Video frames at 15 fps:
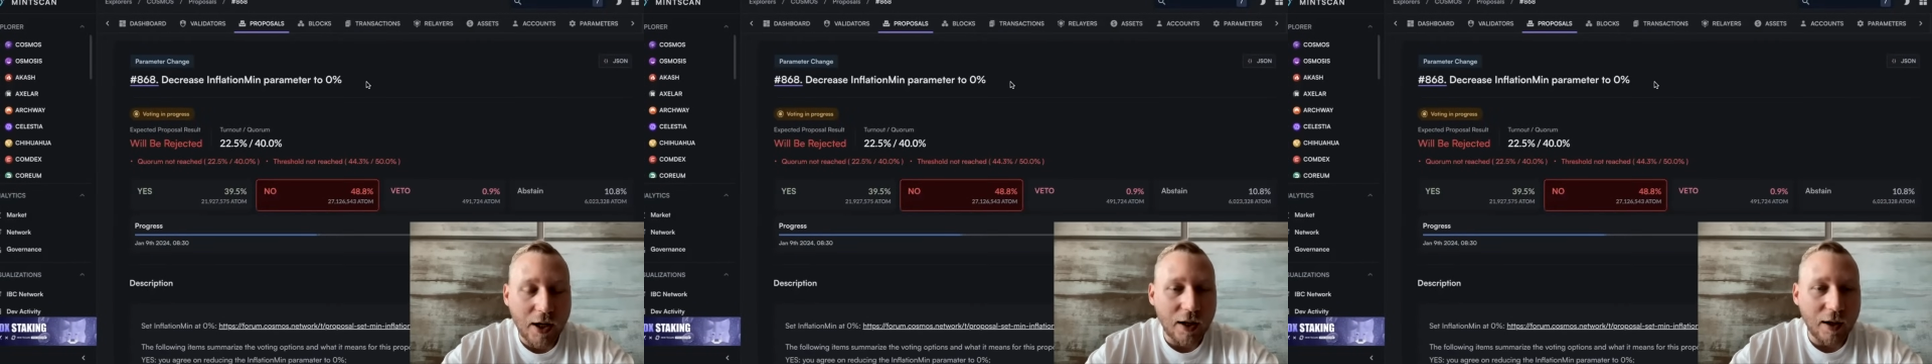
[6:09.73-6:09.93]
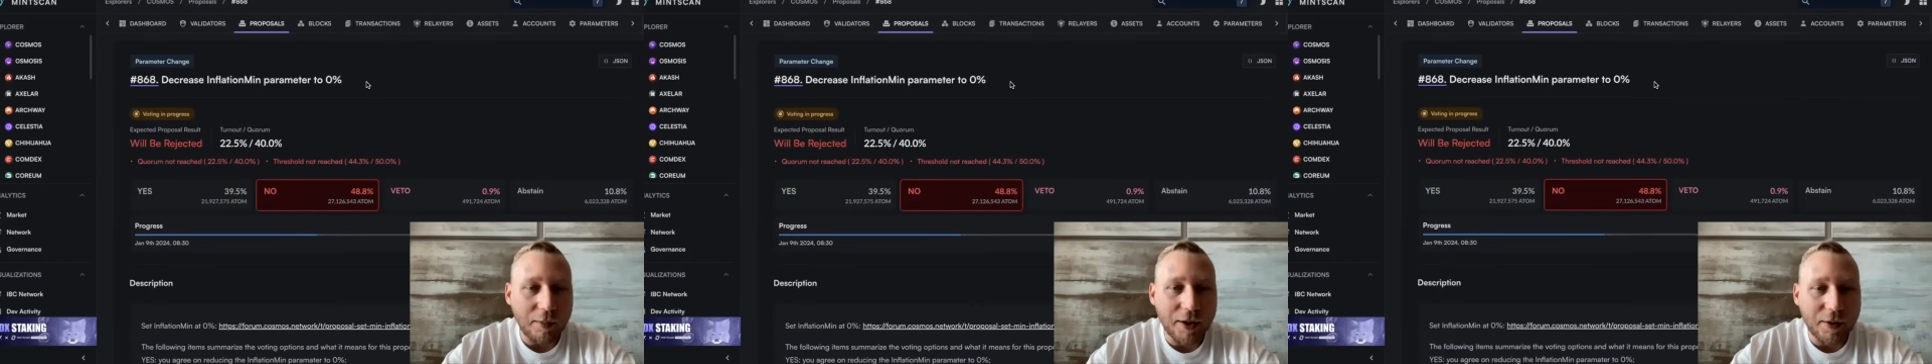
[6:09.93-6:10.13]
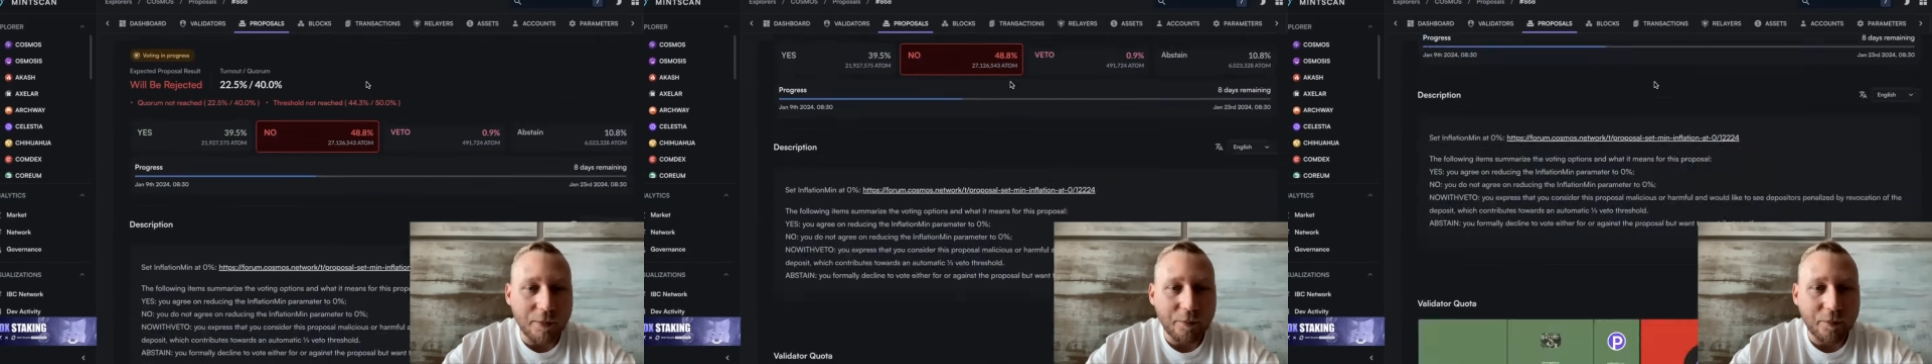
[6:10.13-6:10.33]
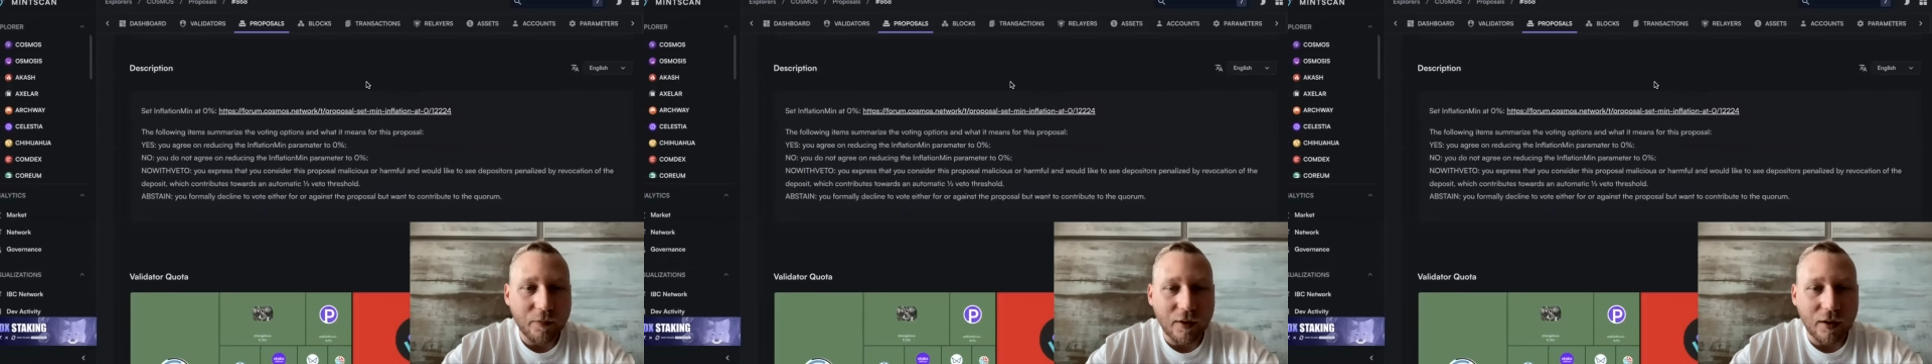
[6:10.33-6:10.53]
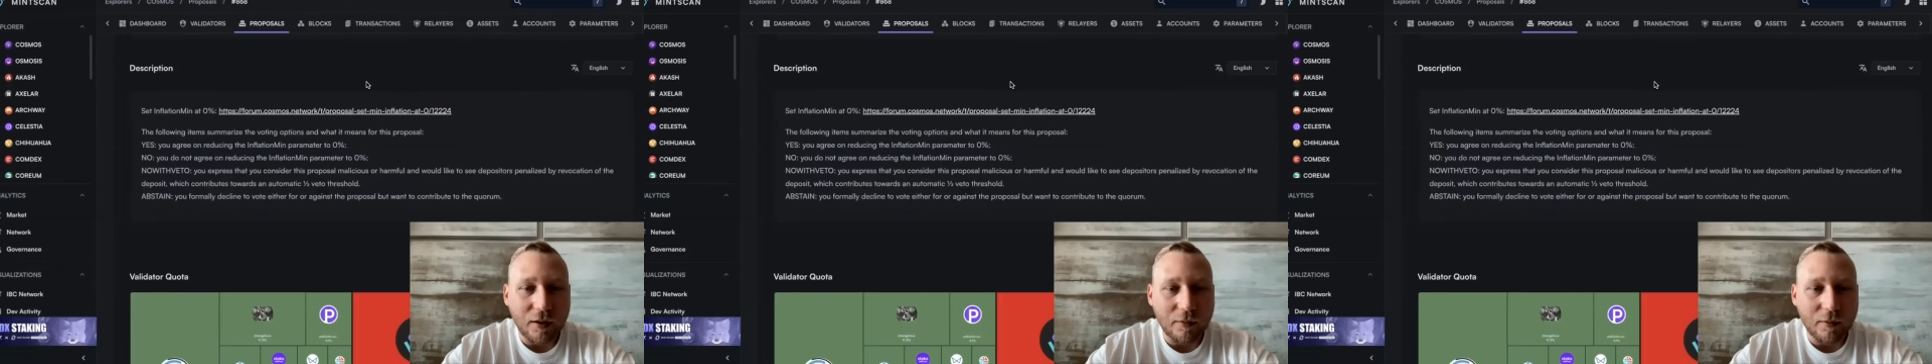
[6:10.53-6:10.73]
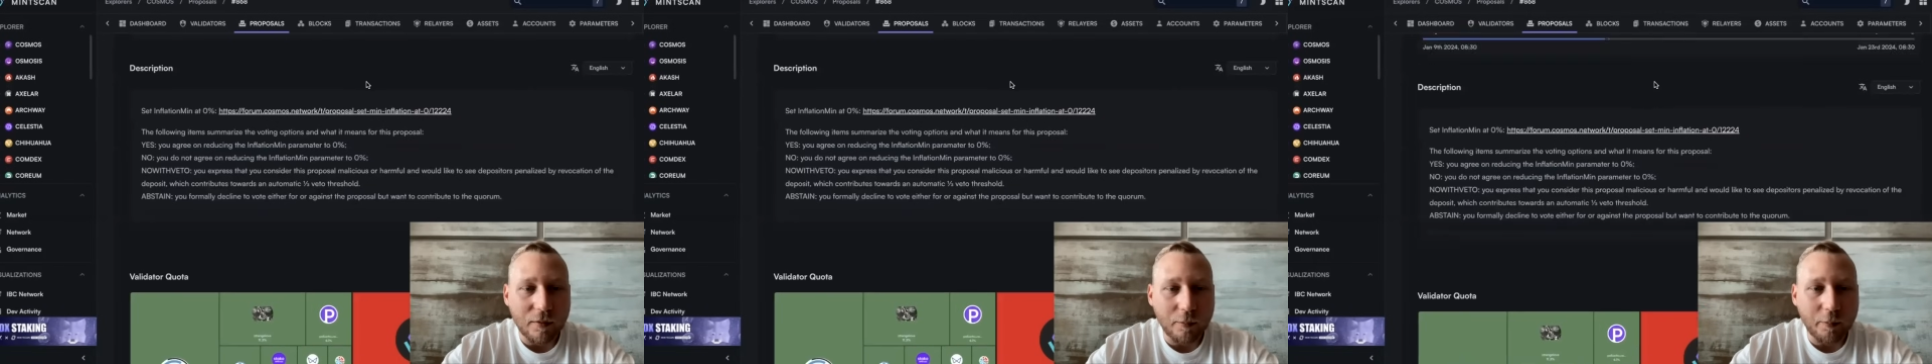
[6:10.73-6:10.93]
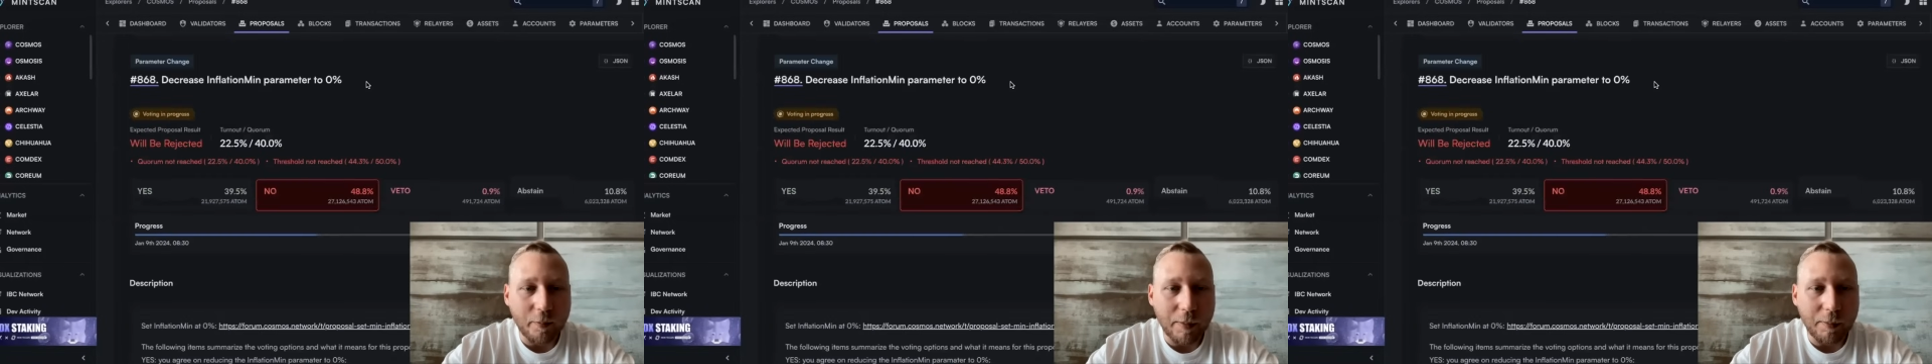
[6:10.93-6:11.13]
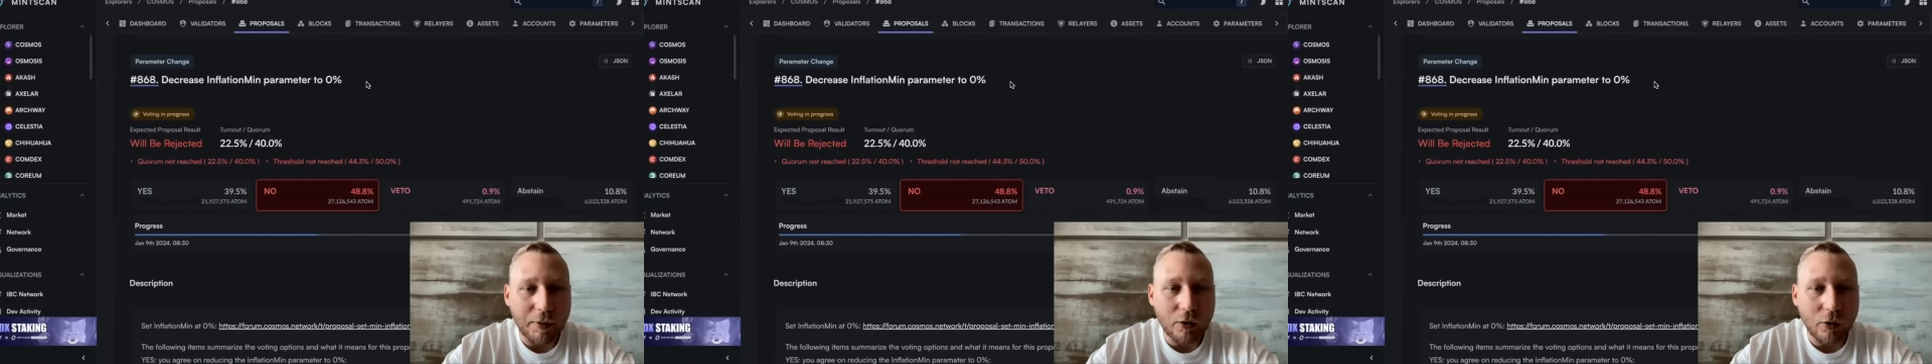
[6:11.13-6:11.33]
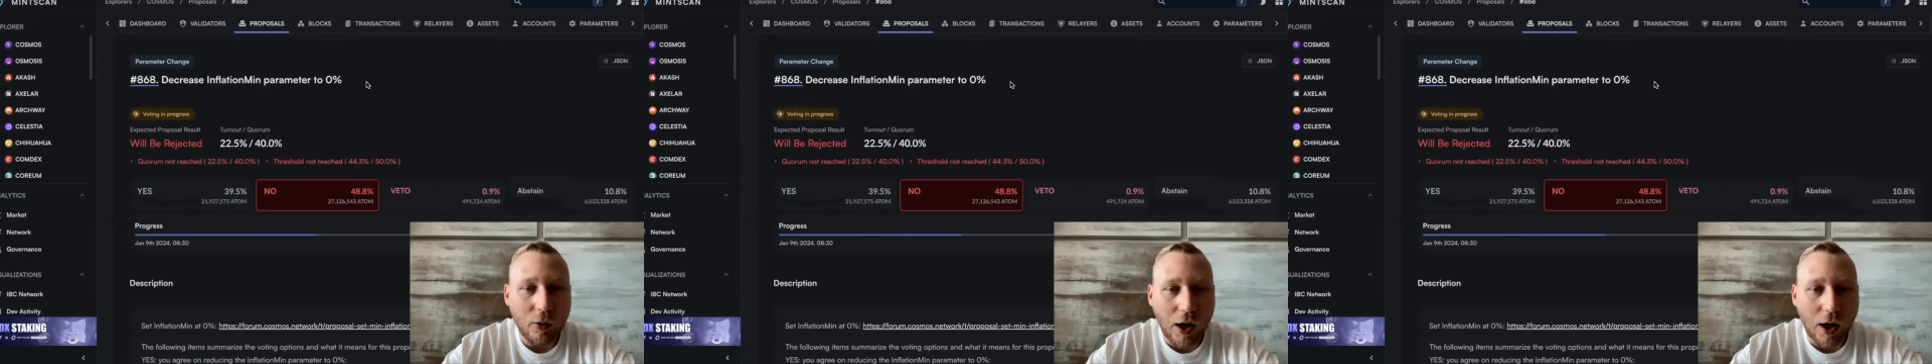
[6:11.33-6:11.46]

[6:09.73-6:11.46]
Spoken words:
I mean, people who